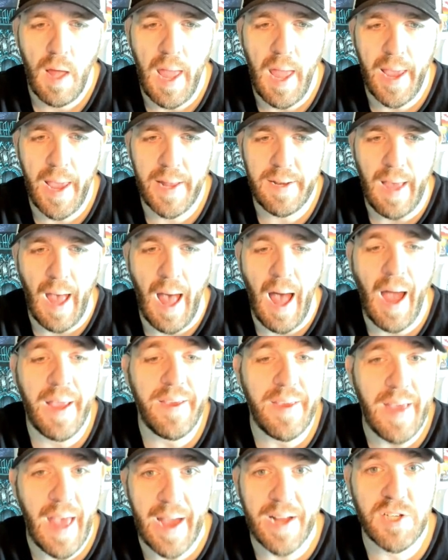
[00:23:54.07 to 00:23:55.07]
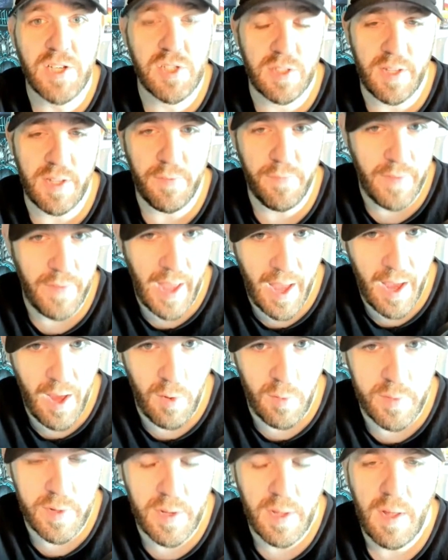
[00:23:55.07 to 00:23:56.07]
And I actually
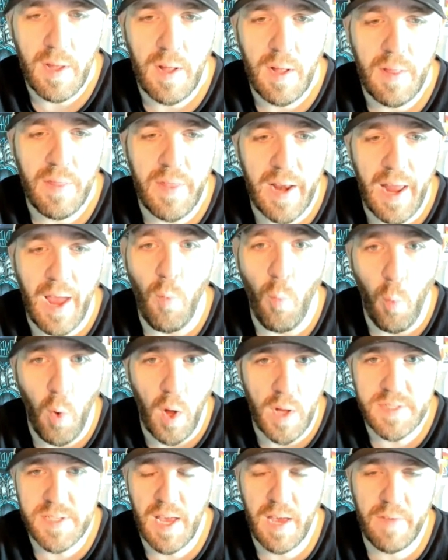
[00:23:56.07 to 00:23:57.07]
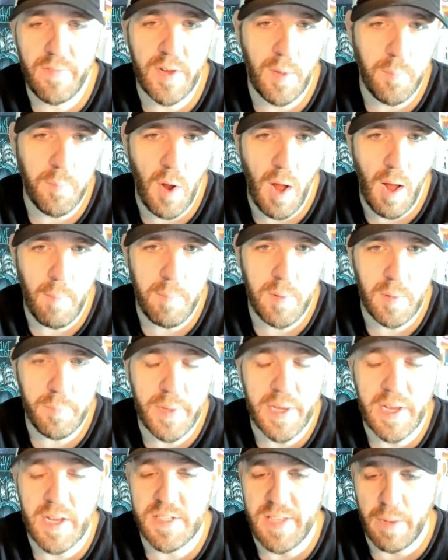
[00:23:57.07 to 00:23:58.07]
found that I was having a problem
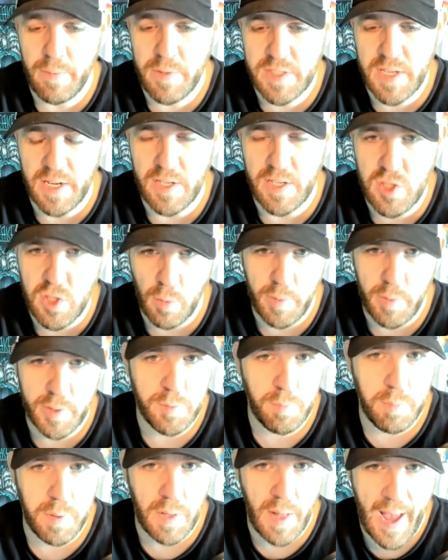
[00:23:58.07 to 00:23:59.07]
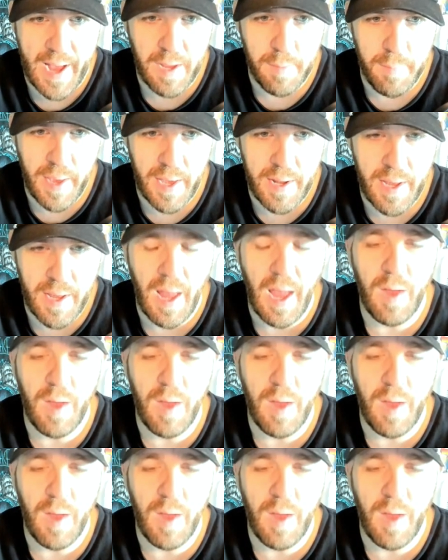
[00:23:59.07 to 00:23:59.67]
because I was getting so much black mana.